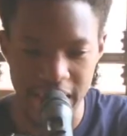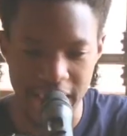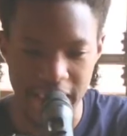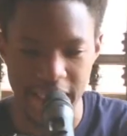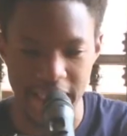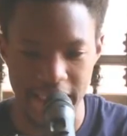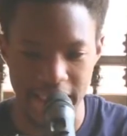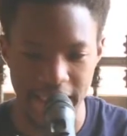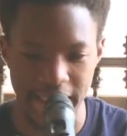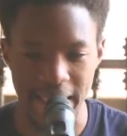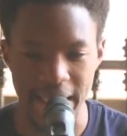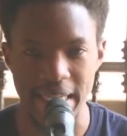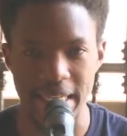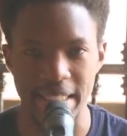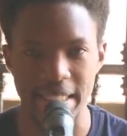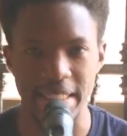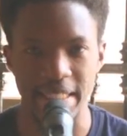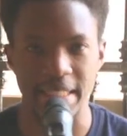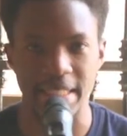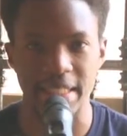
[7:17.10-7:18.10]
in this
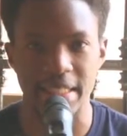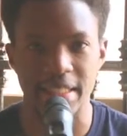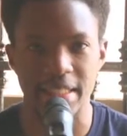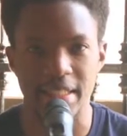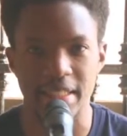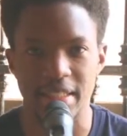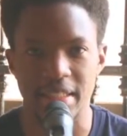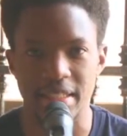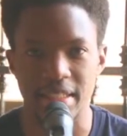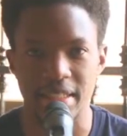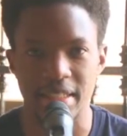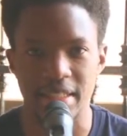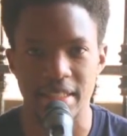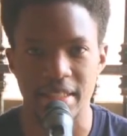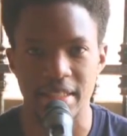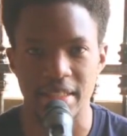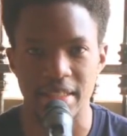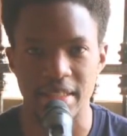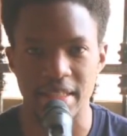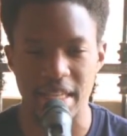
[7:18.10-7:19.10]
age.
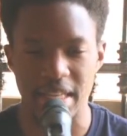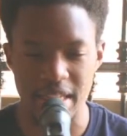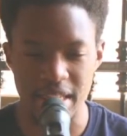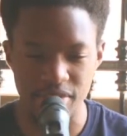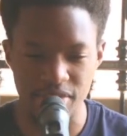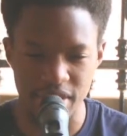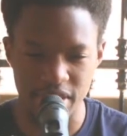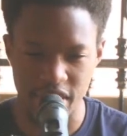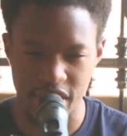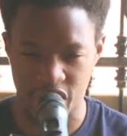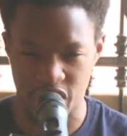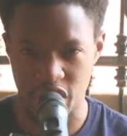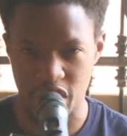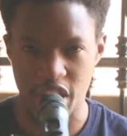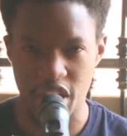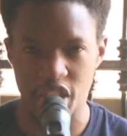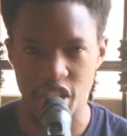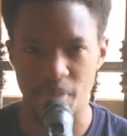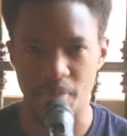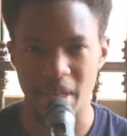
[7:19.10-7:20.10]
They live in this
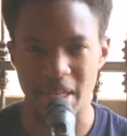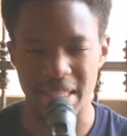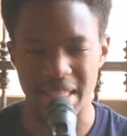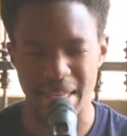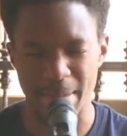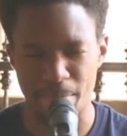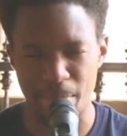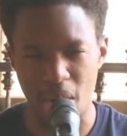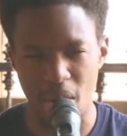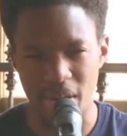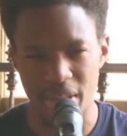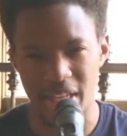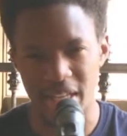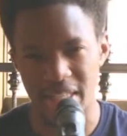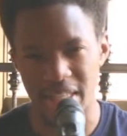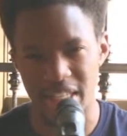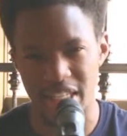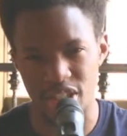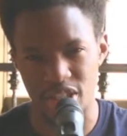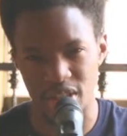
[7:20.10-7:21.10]
age, but the power
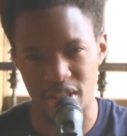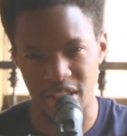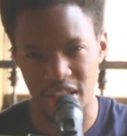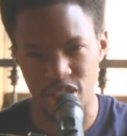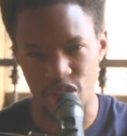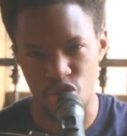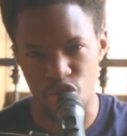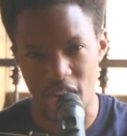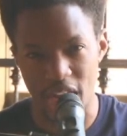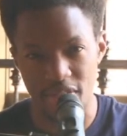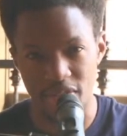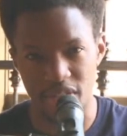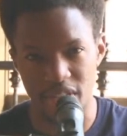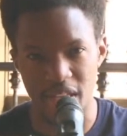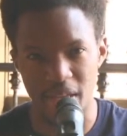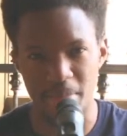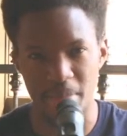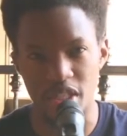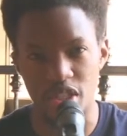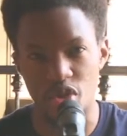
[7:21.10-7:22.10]
that they, that drives
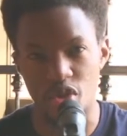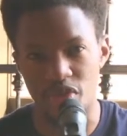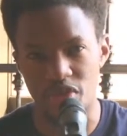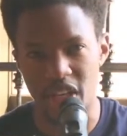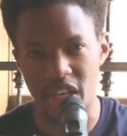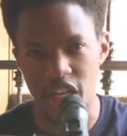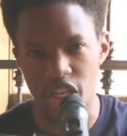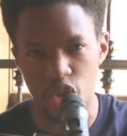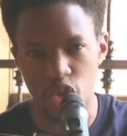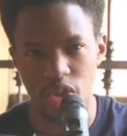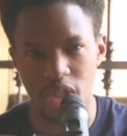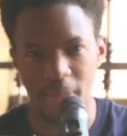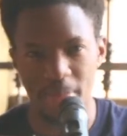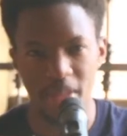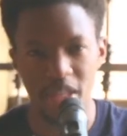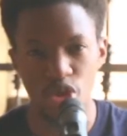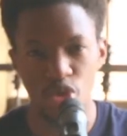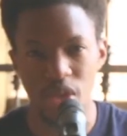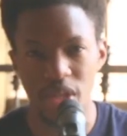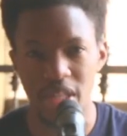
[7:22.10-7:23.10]
them is of the age to come.
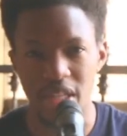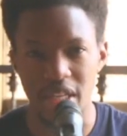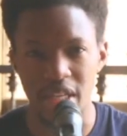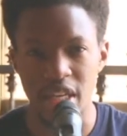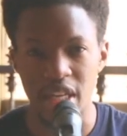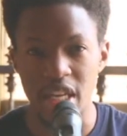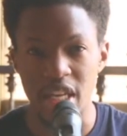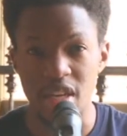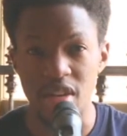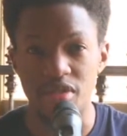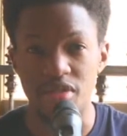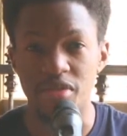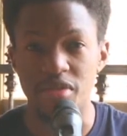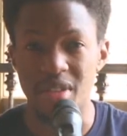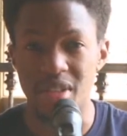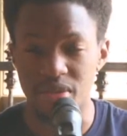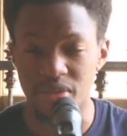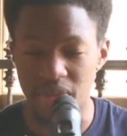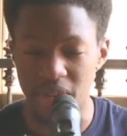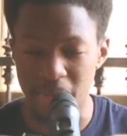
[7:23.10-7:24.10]
That's why they, if
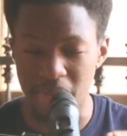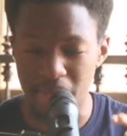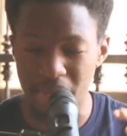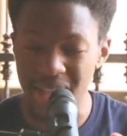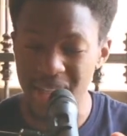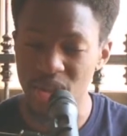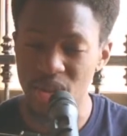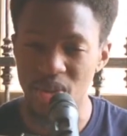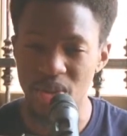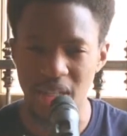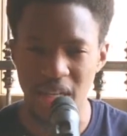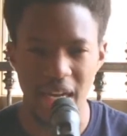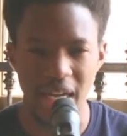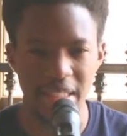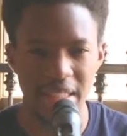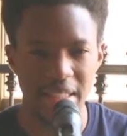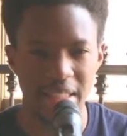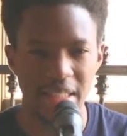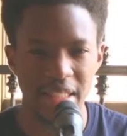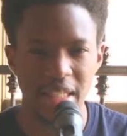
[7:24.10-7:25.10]
if a person
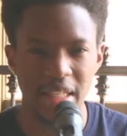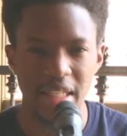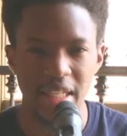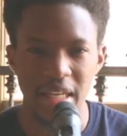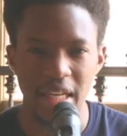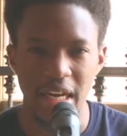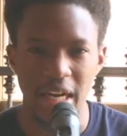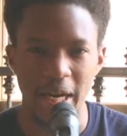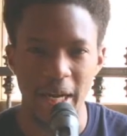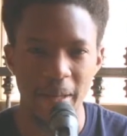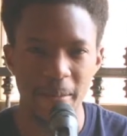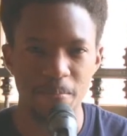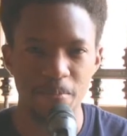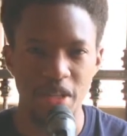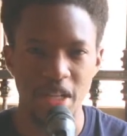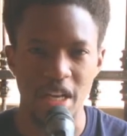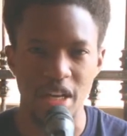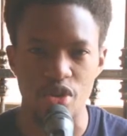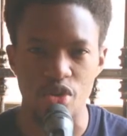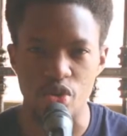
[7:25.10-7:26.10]
has um,
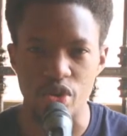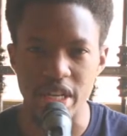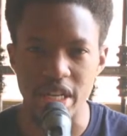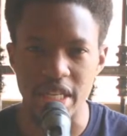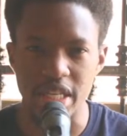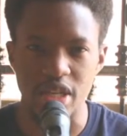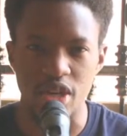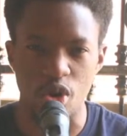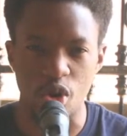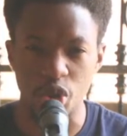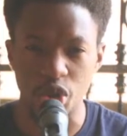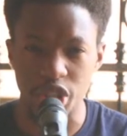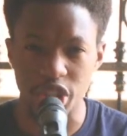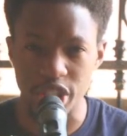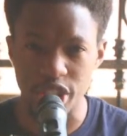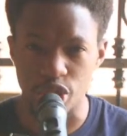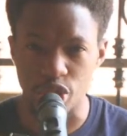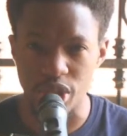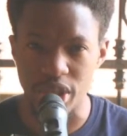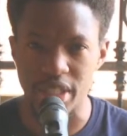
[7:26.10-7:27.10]
uh, really
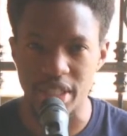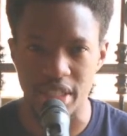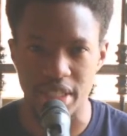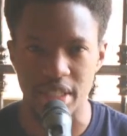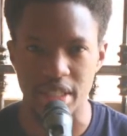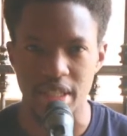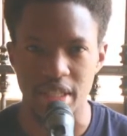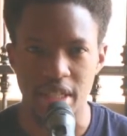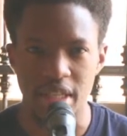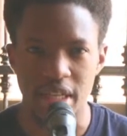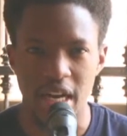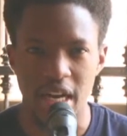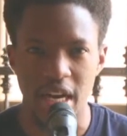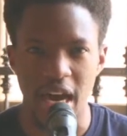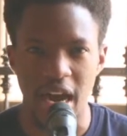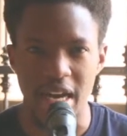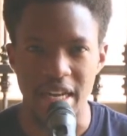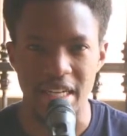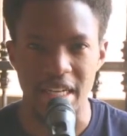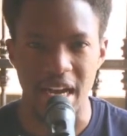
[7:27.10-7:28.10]
concentrated
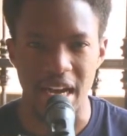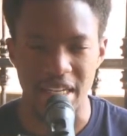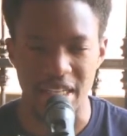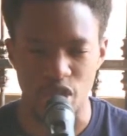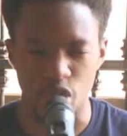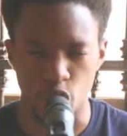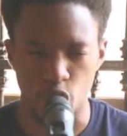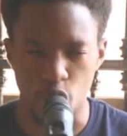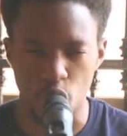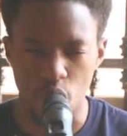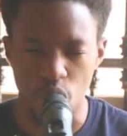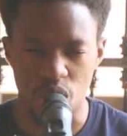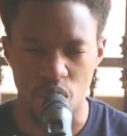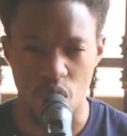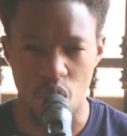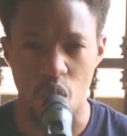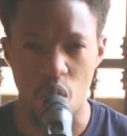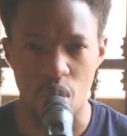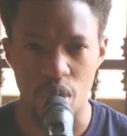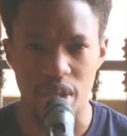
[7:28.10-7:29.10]
and, and sought
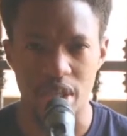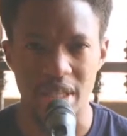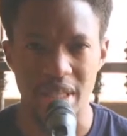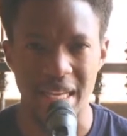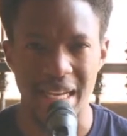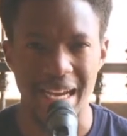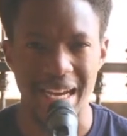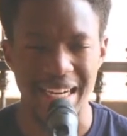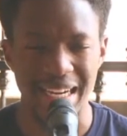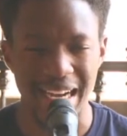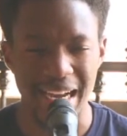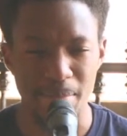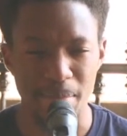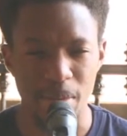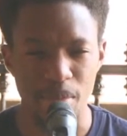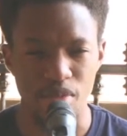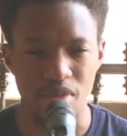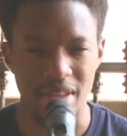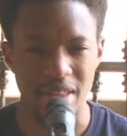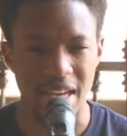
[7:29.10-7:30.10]
God, they can come
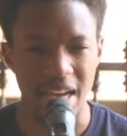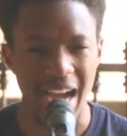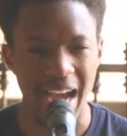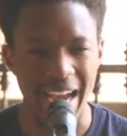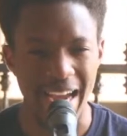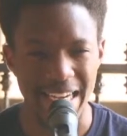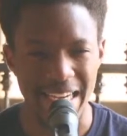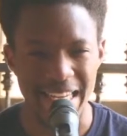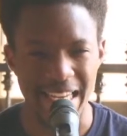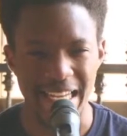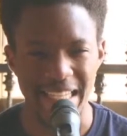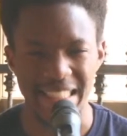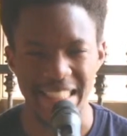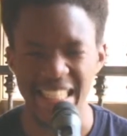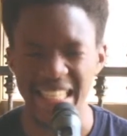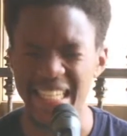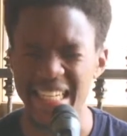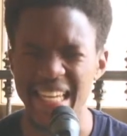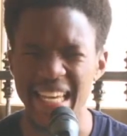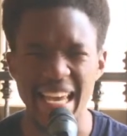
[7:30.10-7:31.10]
up with ideas
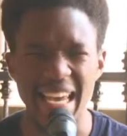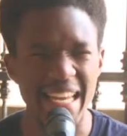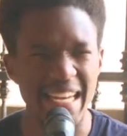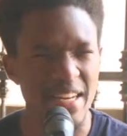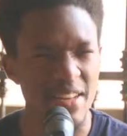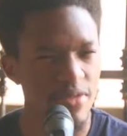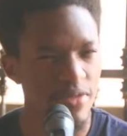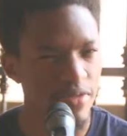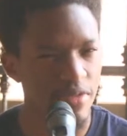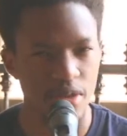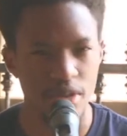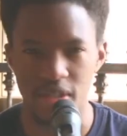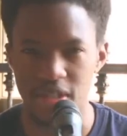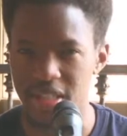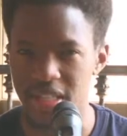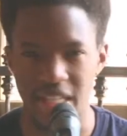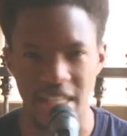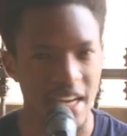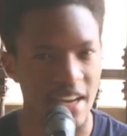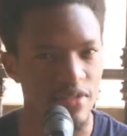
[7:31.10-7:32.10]
in any field
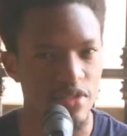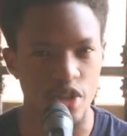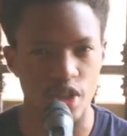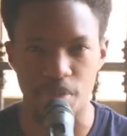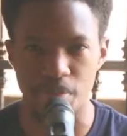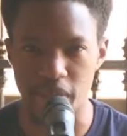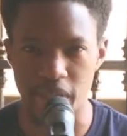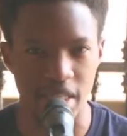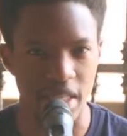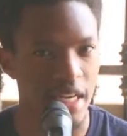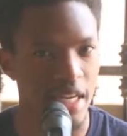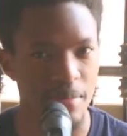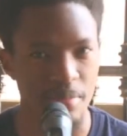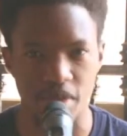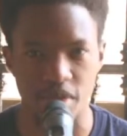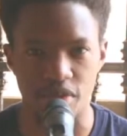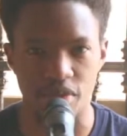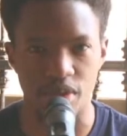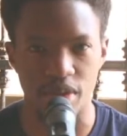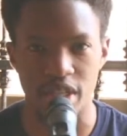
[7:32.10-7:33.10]
that have not been done
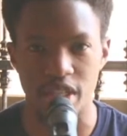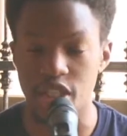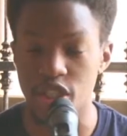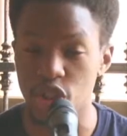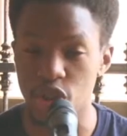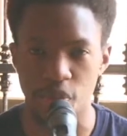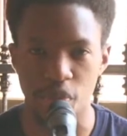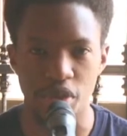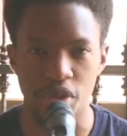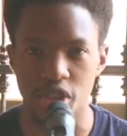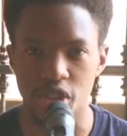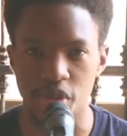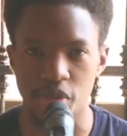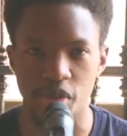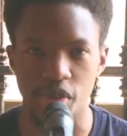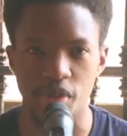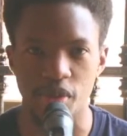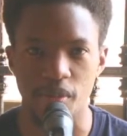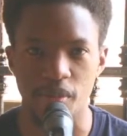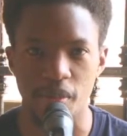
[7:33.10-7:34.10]
before. It is
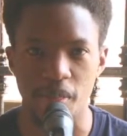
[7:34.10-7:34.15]
possible.